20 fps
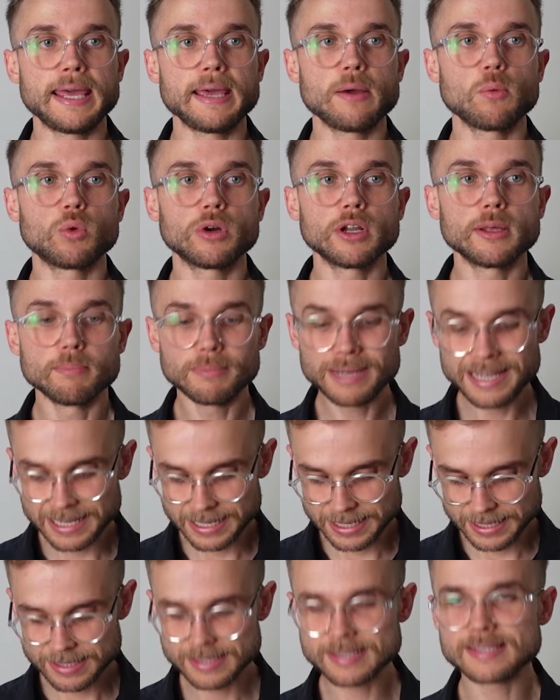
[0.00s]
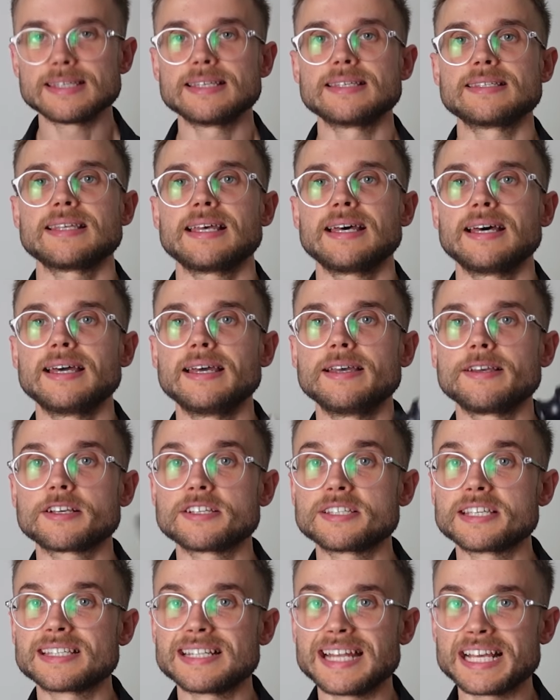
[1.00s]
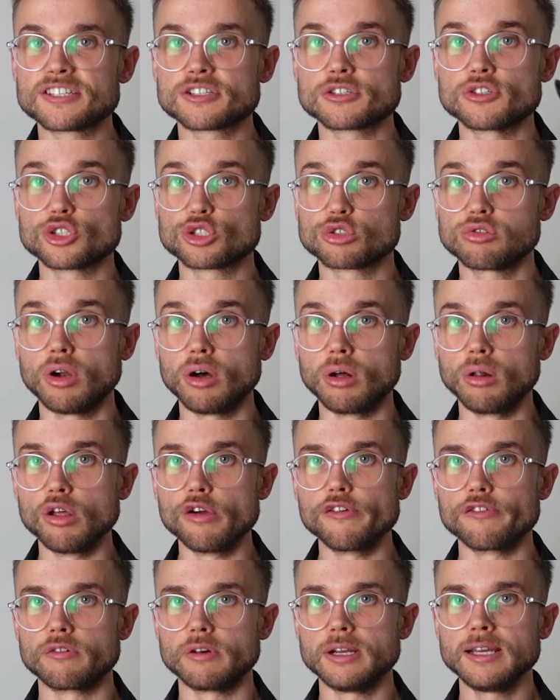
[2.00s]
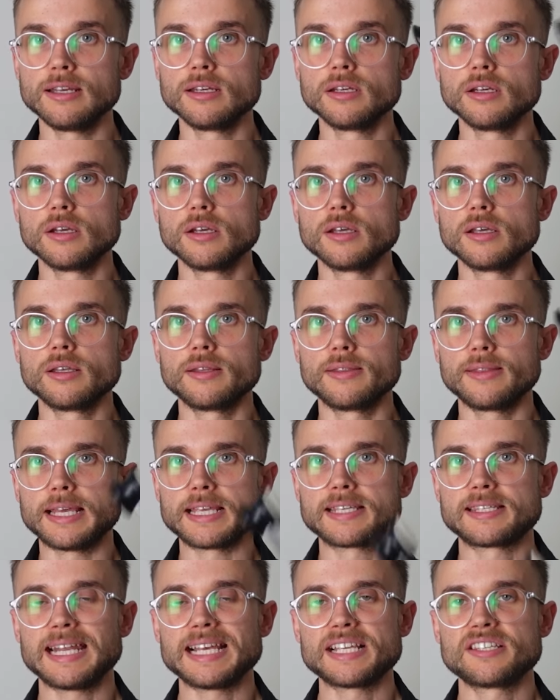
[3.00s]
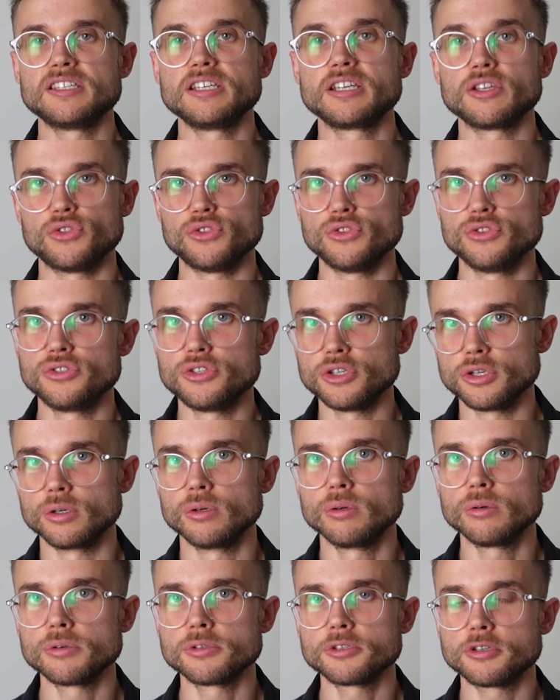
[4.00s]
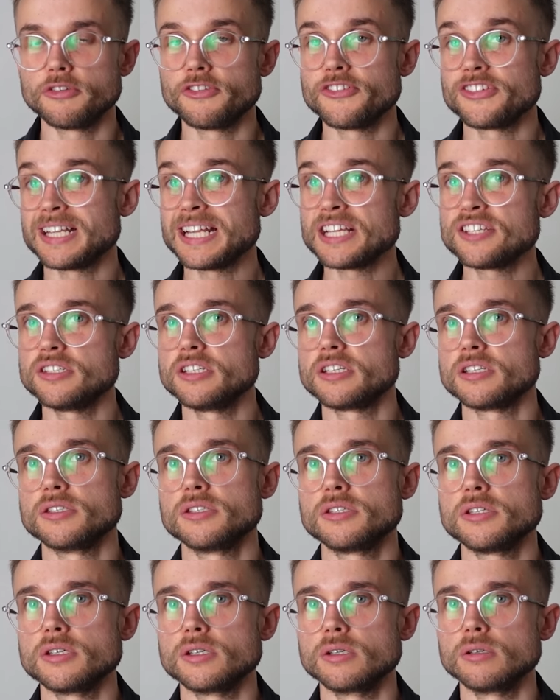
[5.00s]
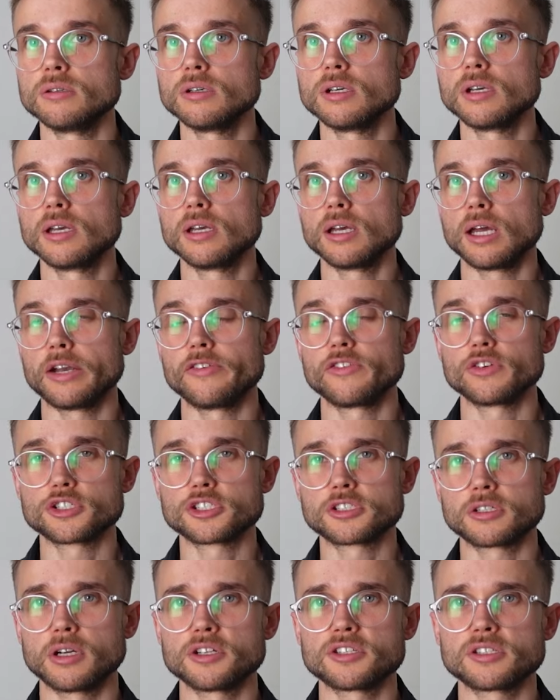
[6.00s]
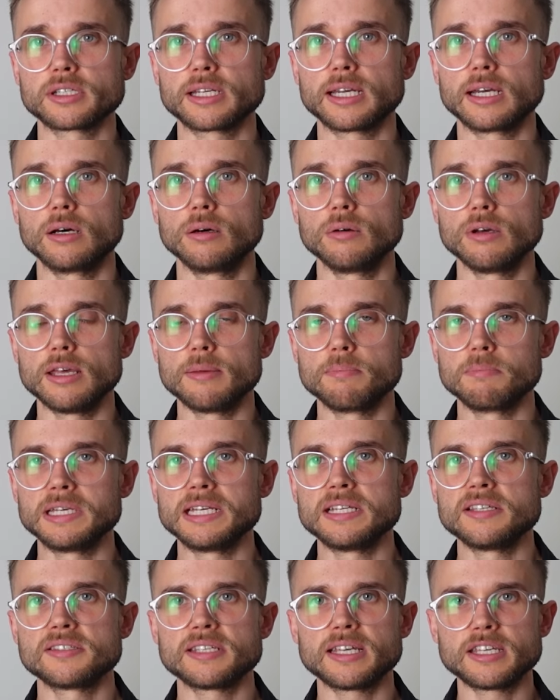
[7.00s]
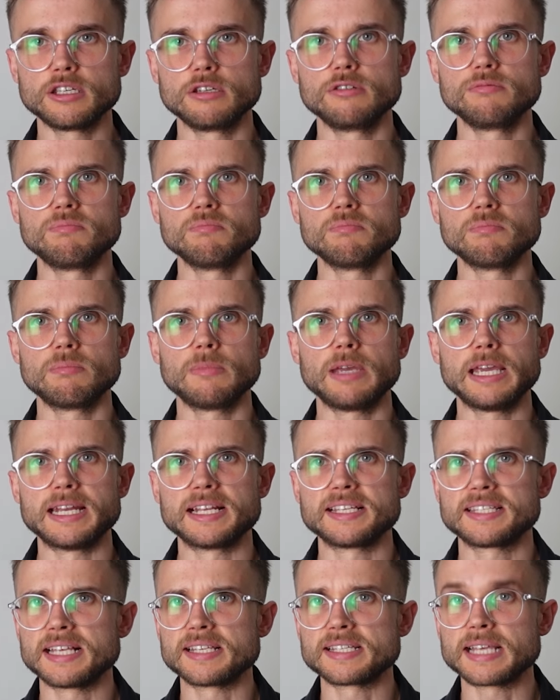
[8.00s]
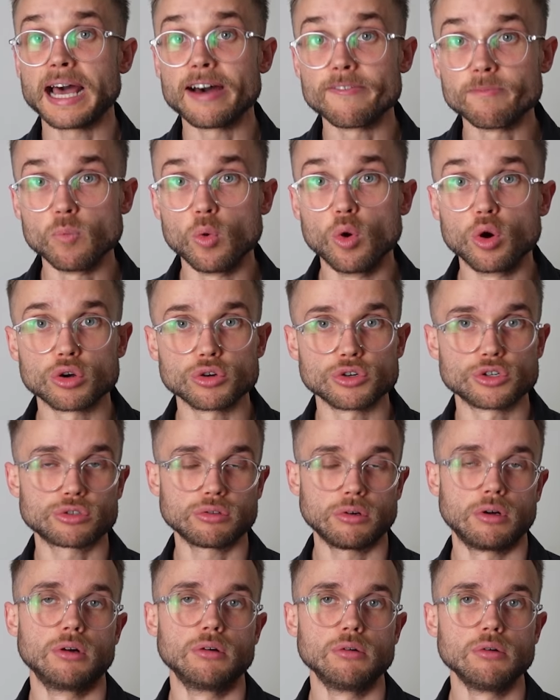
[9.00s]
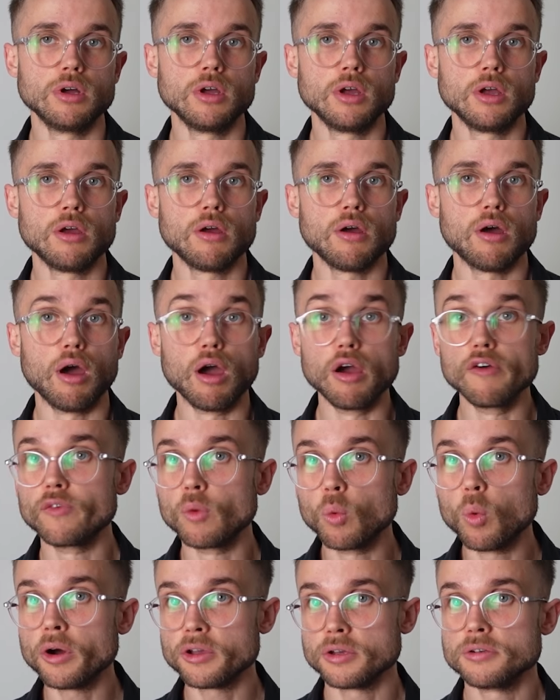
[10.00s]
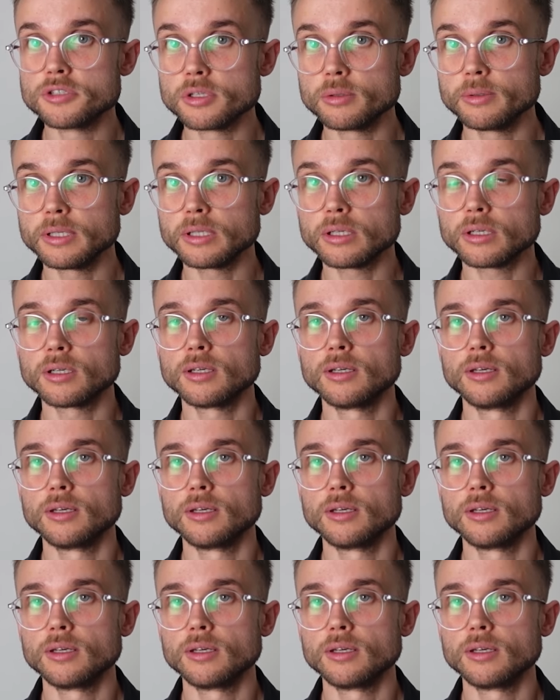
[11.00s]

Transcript: what it means is that because there's less control over it, there's less you can do. So there's less you can do, and if you're starting out, it means that you, in a sense, have more control over what you're doing.